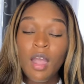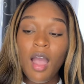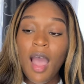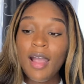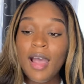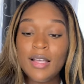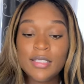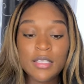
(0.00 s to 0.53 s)

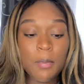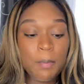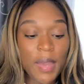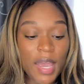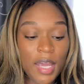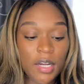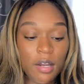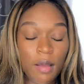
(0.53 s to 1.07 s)
I got some
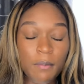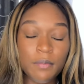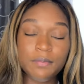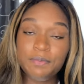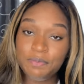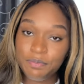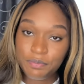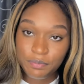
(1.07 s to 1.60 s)
bad, um,
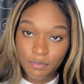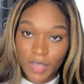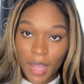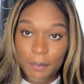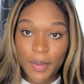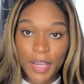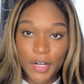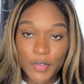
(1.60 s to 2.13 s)

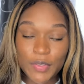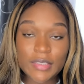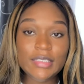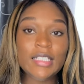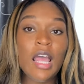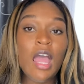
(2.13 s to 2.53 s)
not batteries.